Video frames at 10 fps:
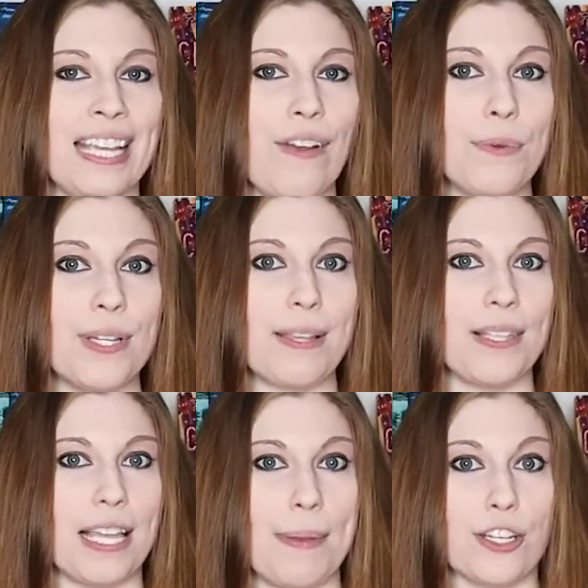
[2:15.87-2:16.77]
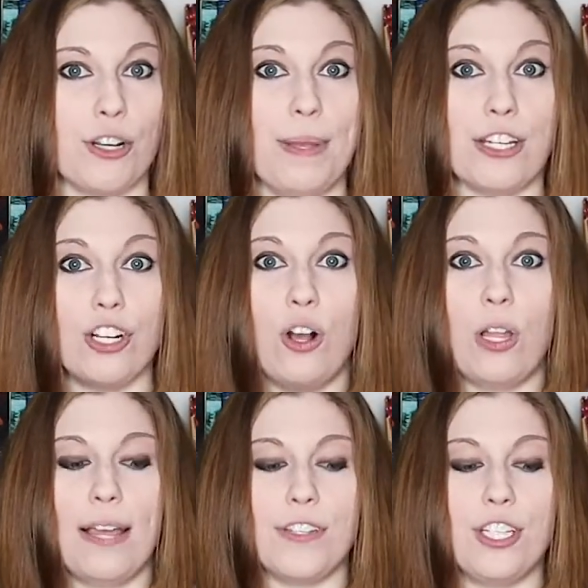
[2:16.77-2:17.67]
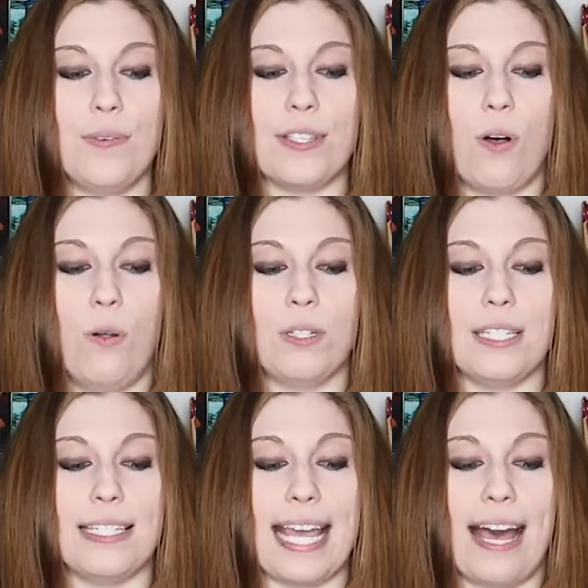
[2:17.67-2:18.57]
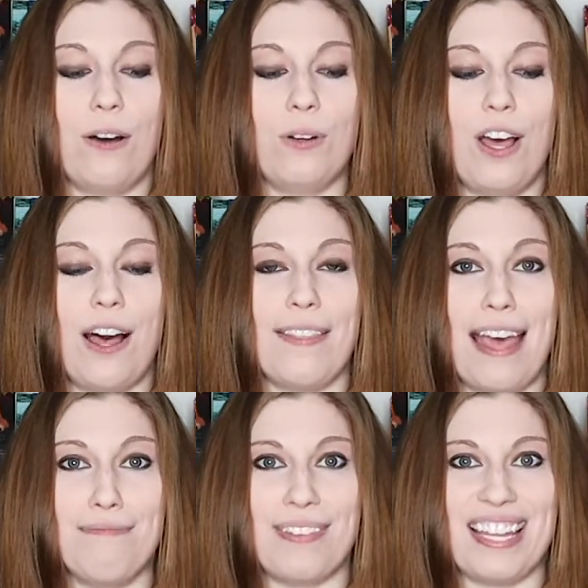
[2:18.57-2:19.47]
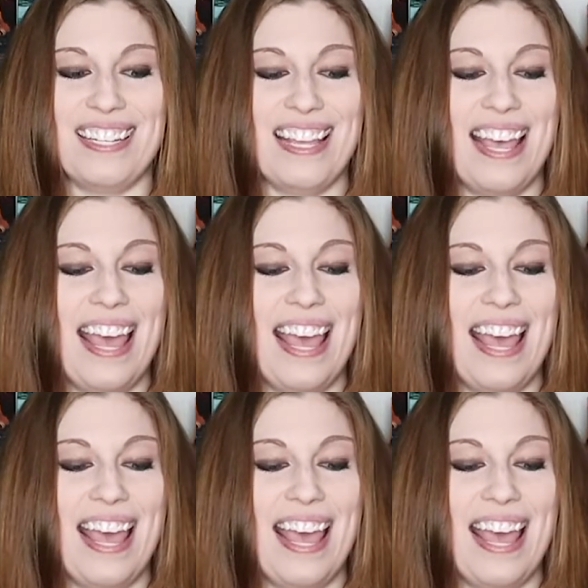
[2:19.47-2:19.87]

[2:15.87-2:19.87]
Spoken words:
If I'm doing something like picture in picture, all I have to do is hold down on that button